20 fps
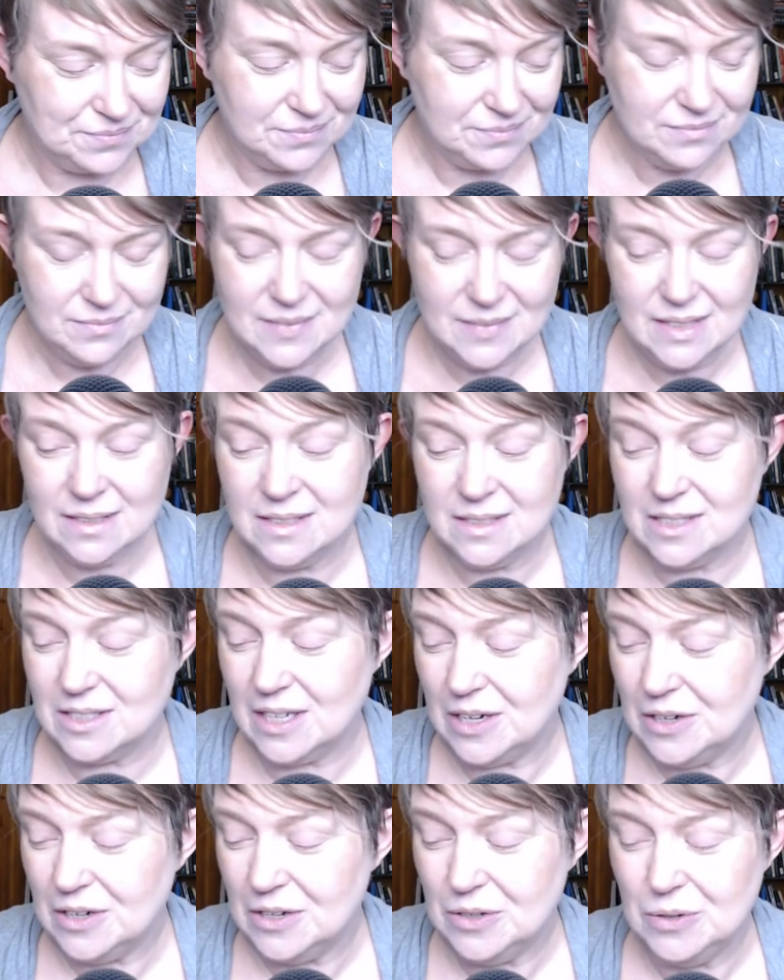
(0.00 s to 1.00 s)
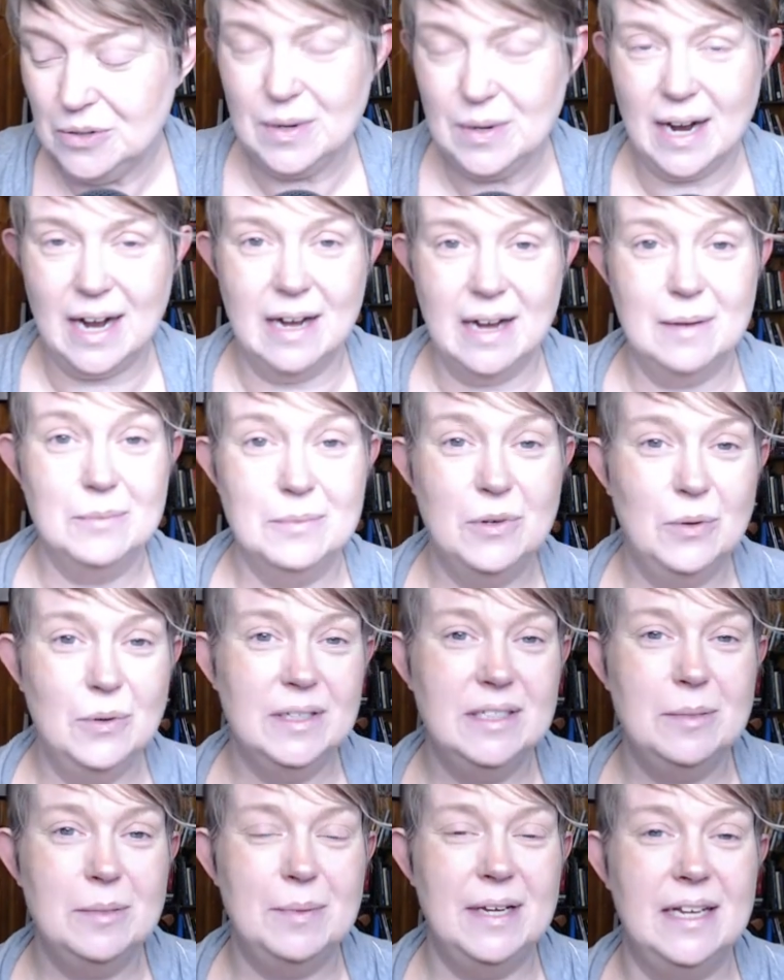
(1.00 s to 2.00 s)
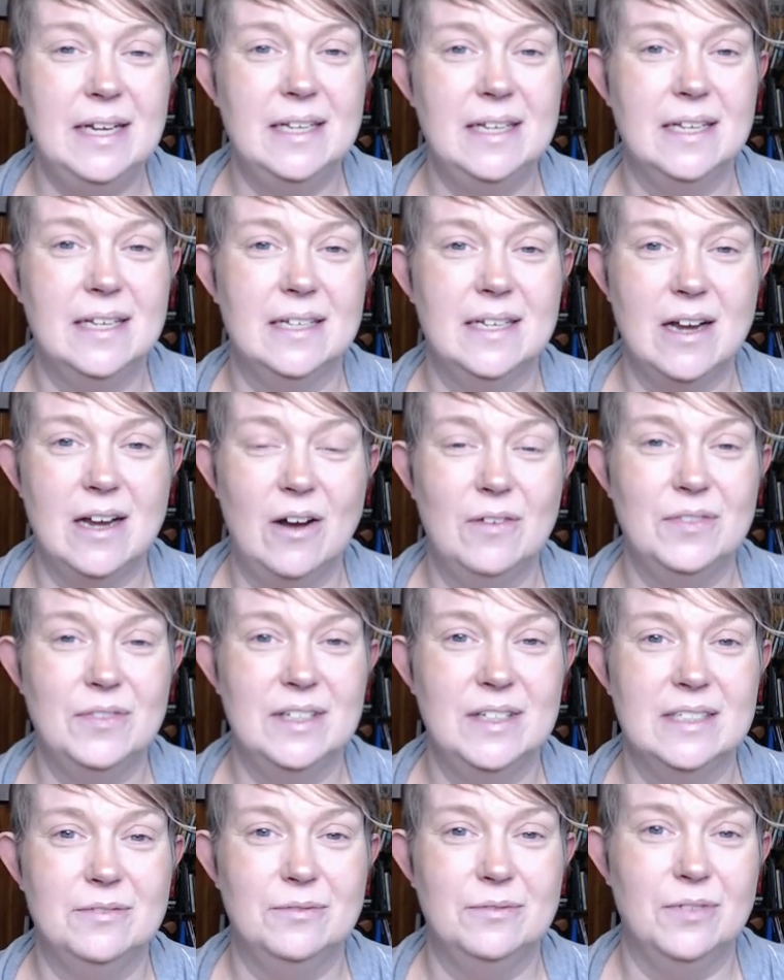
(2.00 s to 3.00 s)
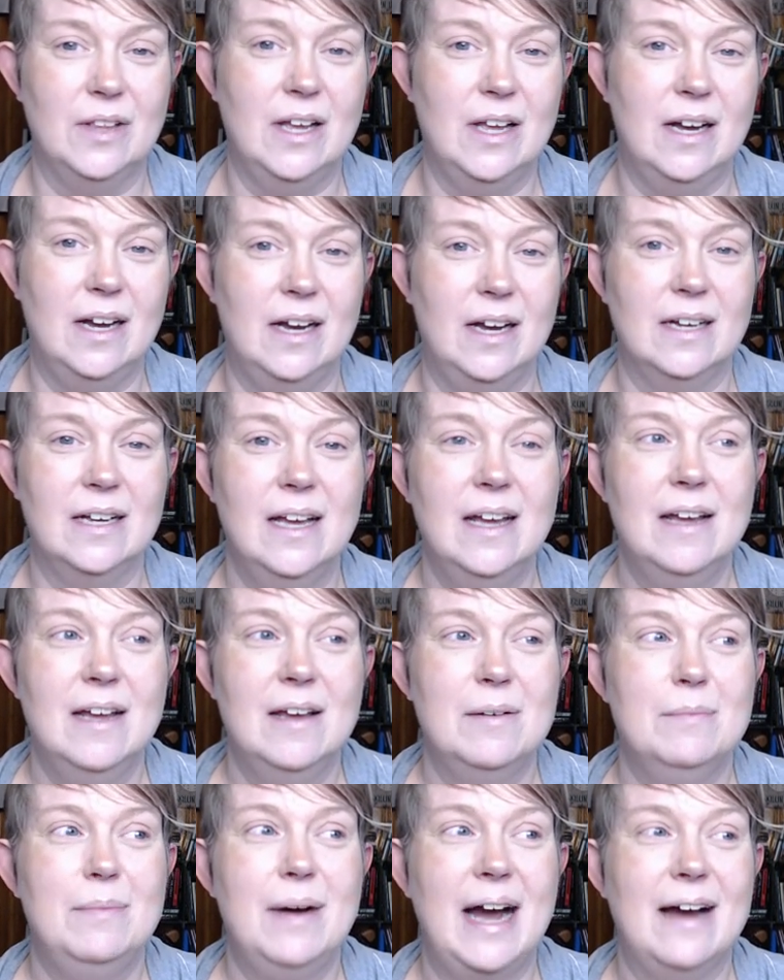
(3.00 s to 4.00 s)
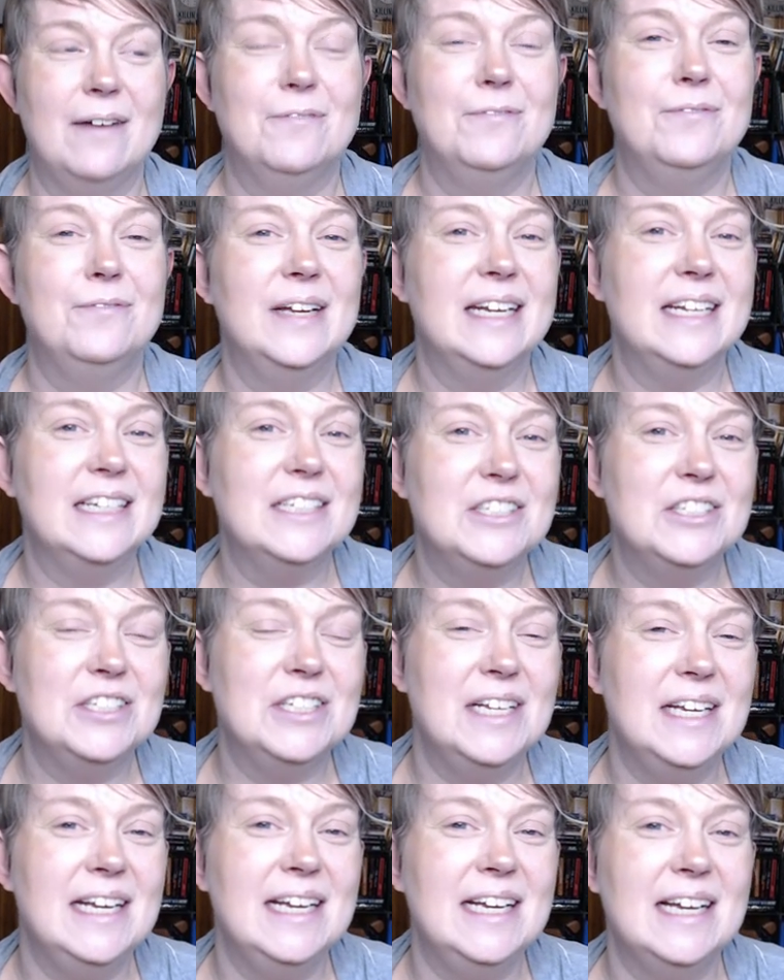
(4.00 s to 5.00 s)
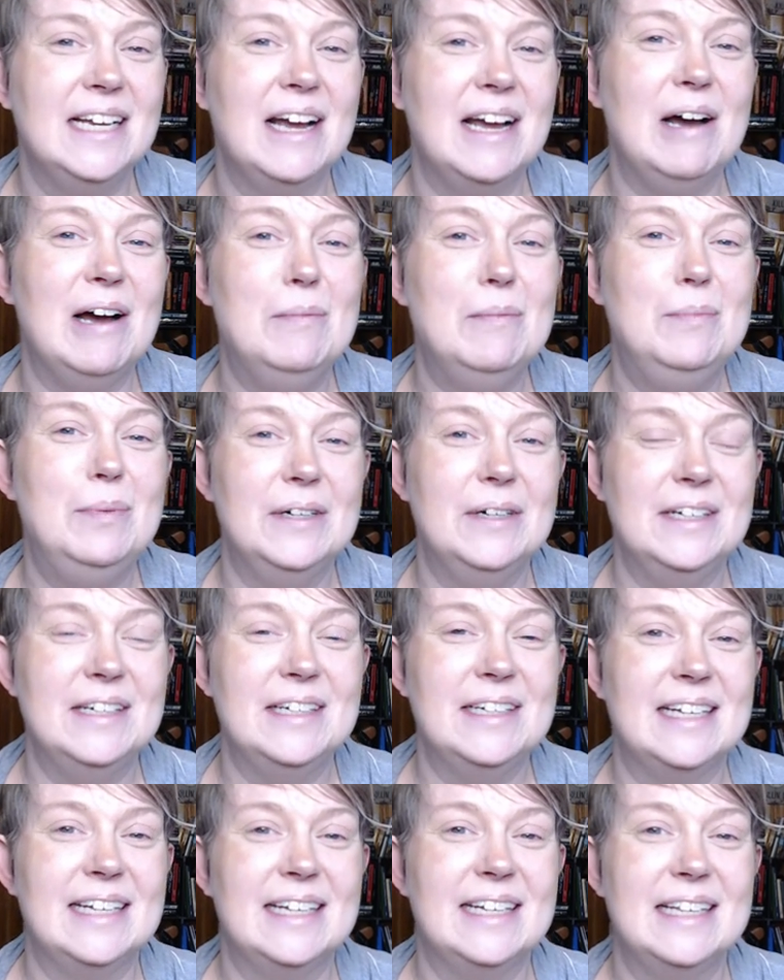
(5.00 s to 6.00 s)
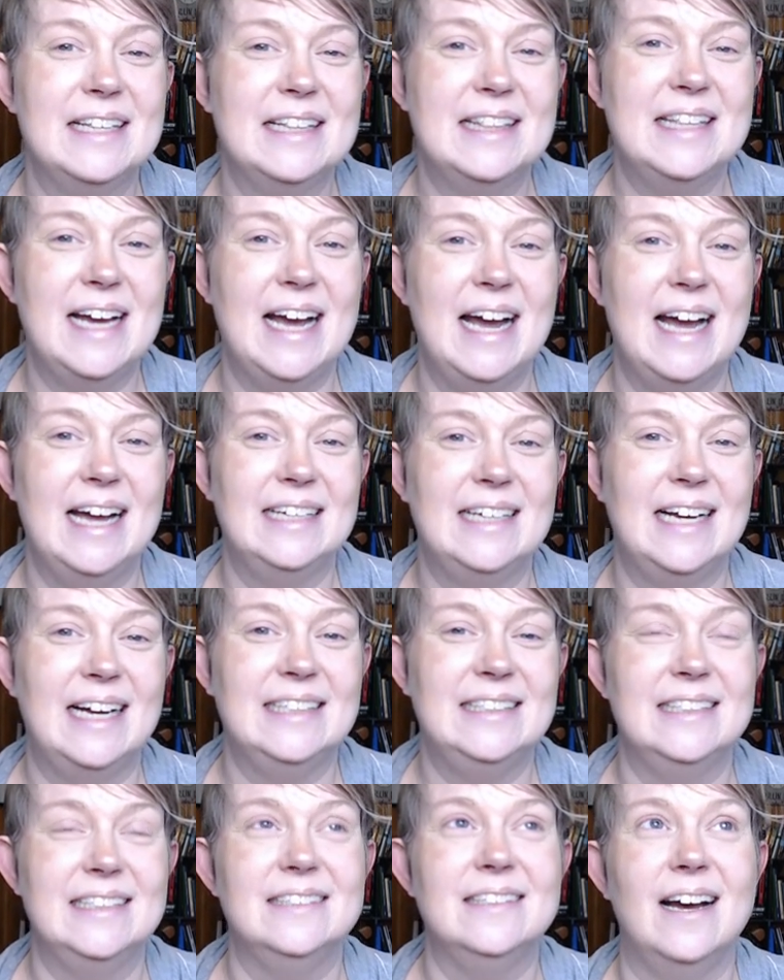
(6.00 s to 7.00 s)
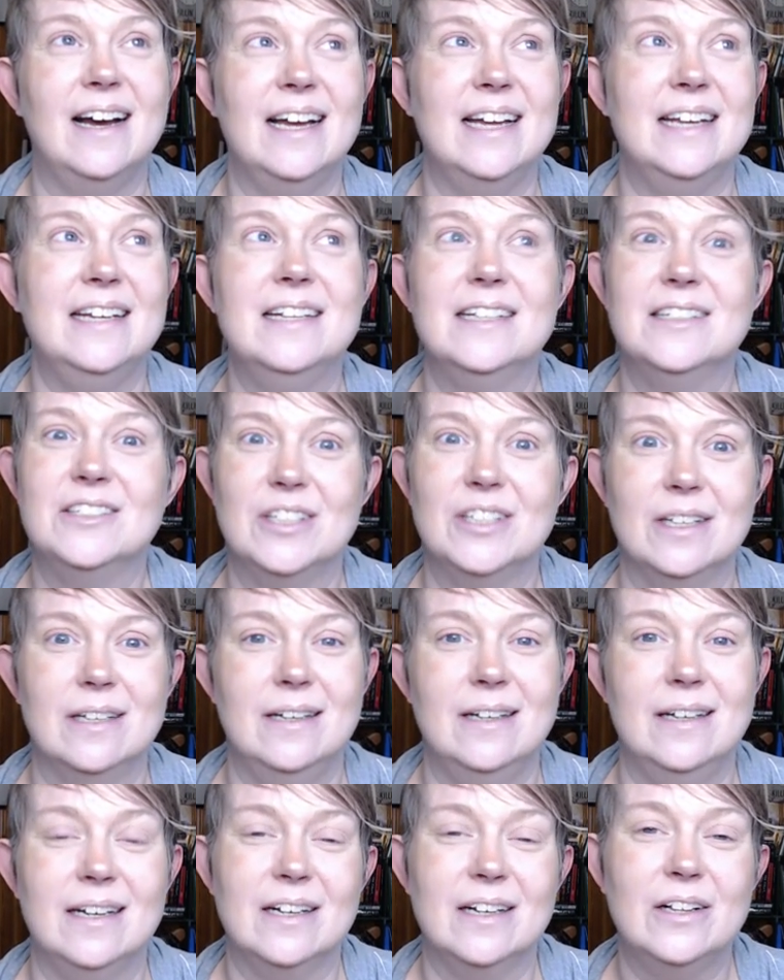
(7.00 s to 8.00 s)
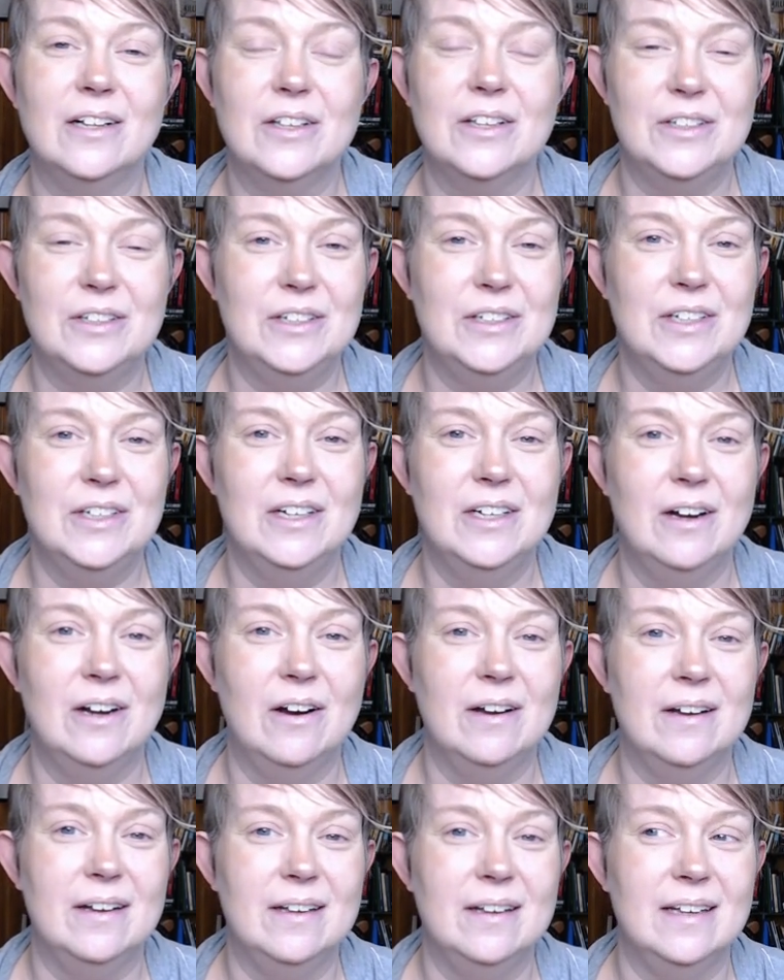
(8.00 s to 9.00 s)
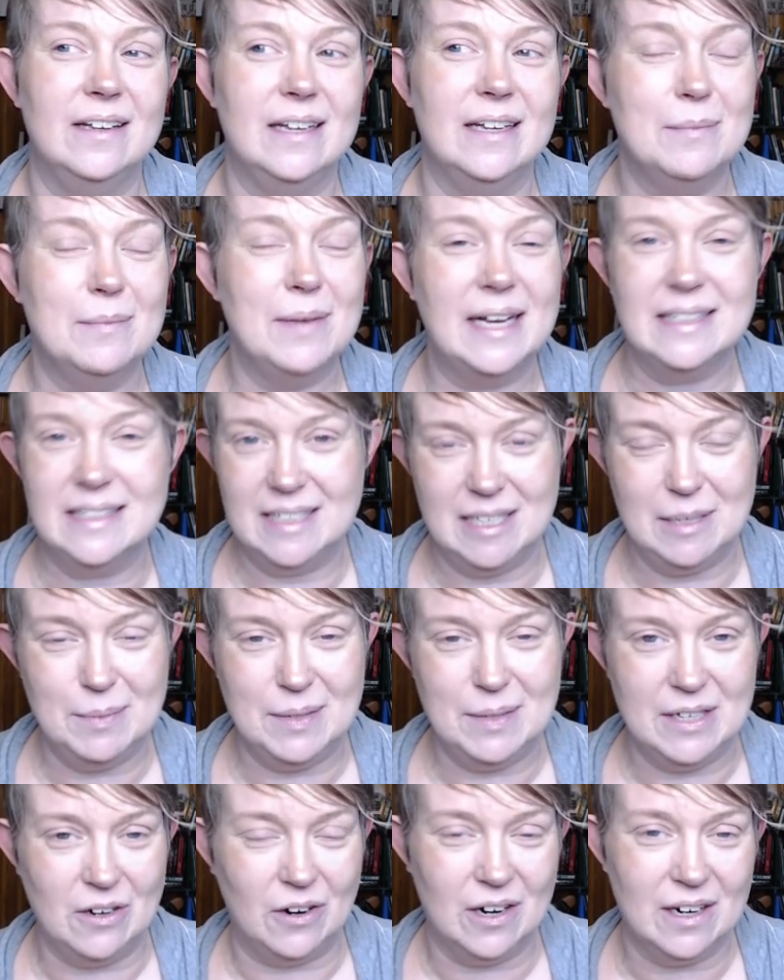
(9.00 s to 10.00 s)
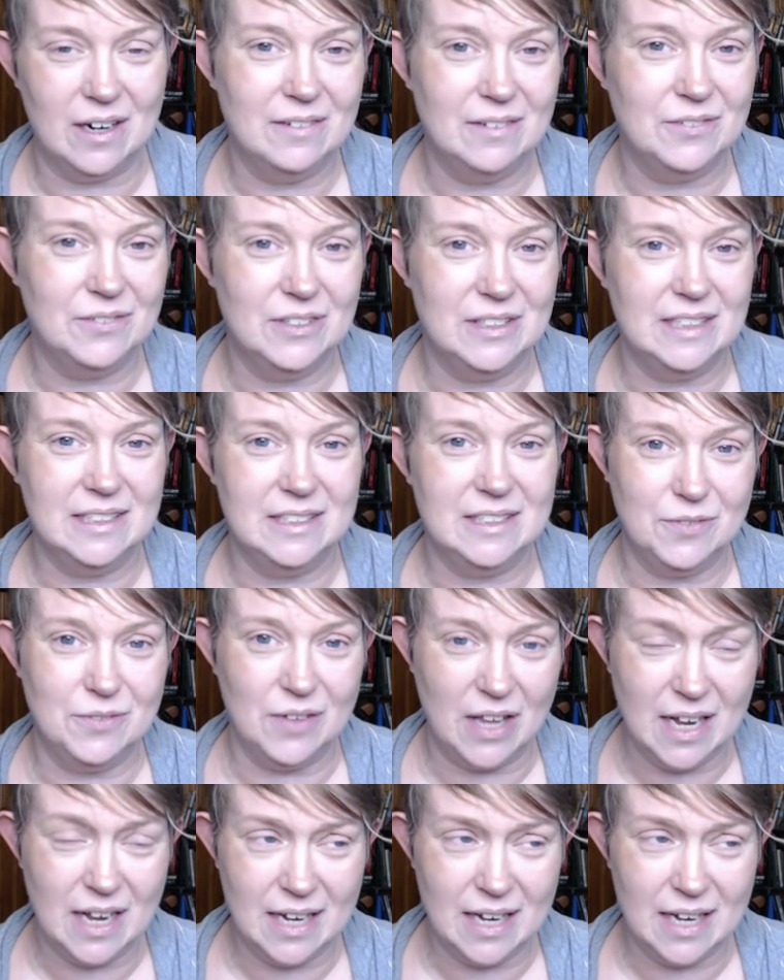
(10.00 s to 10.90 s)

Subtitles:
so I'm going to be kicking off this vlog by finishing a book that I did not initially include in my TBR for this vlog.